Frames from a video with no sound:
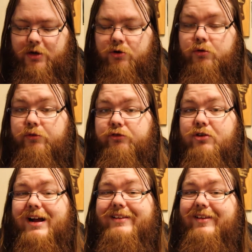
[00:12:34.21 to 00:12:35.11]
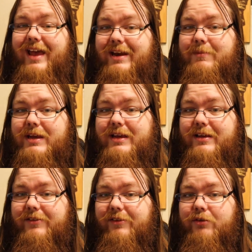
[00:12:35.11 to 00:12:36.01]
who Strahd's enemy
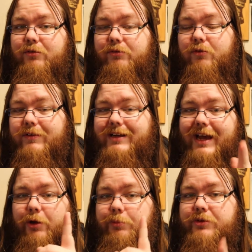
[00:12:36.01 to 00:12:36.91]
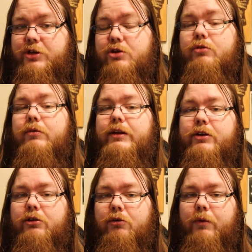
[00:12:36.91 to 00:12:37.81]
is and who's going to help you in
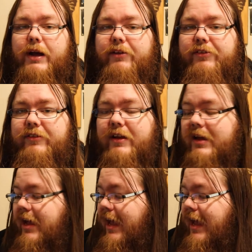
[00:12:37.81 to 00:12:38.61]
your quest,